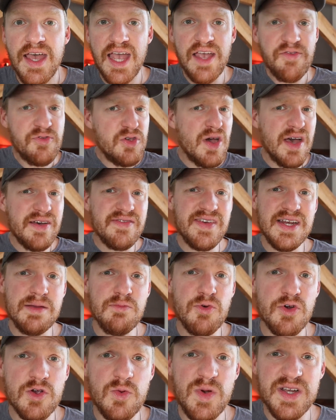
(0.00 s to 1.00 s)
If you have any
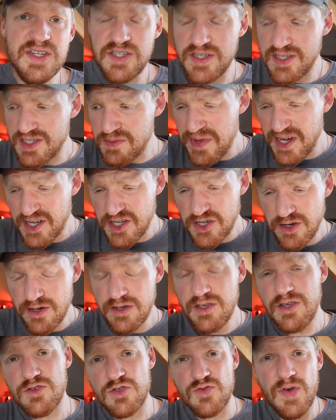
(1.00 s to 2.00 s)
more questions, make
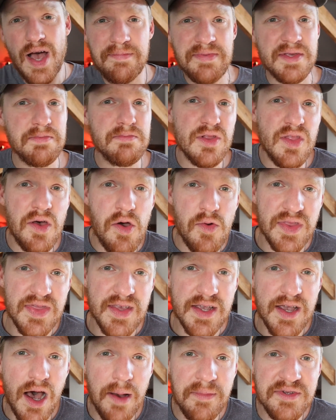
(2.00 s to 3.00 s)
sure you drop them below in
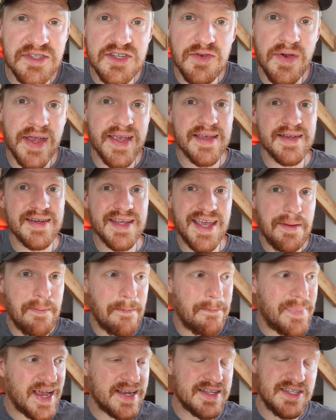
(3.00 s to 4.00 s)
the comments so I can
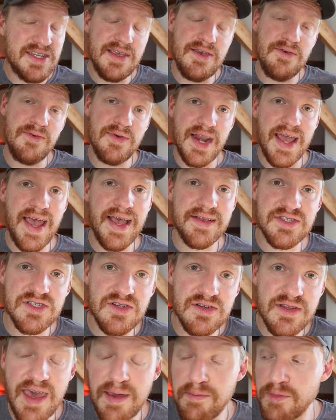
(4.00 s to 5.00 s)
get back to you and
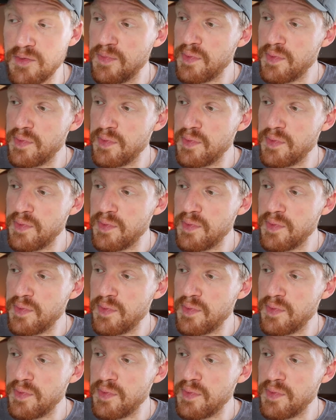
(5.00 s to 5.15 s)
answer them,